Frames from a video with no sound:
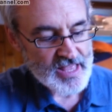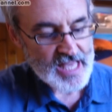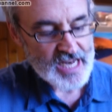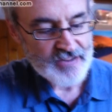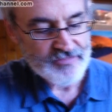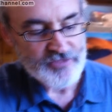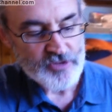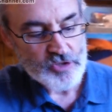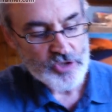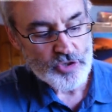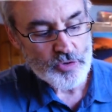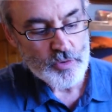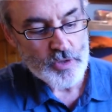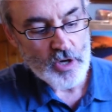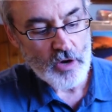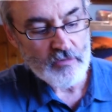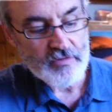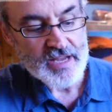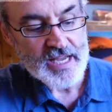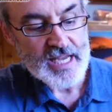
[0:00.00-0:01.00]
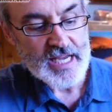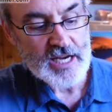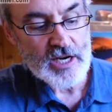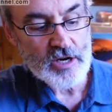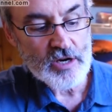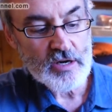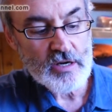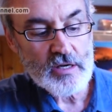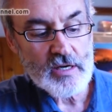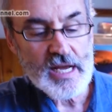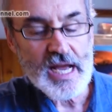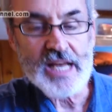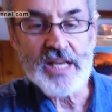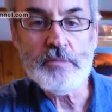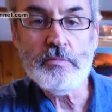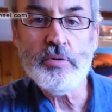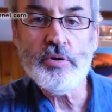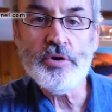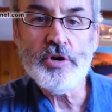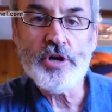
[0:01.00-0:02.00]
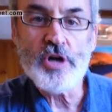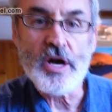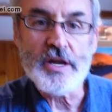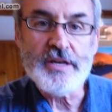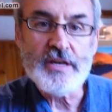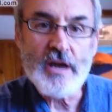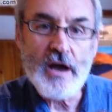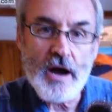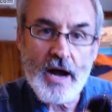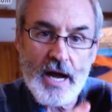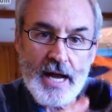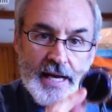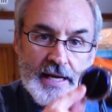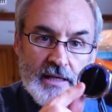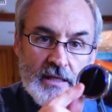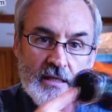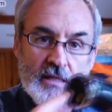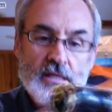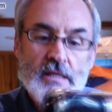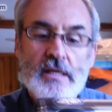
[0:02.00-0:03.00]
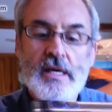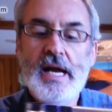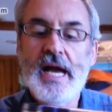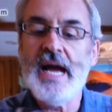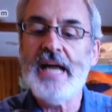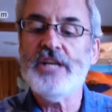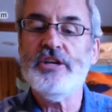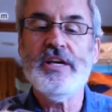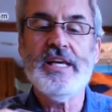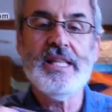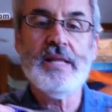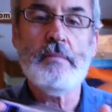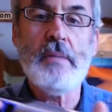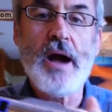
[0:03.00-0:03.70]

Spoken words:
then if you do it over here and you put it on 9 and you hit the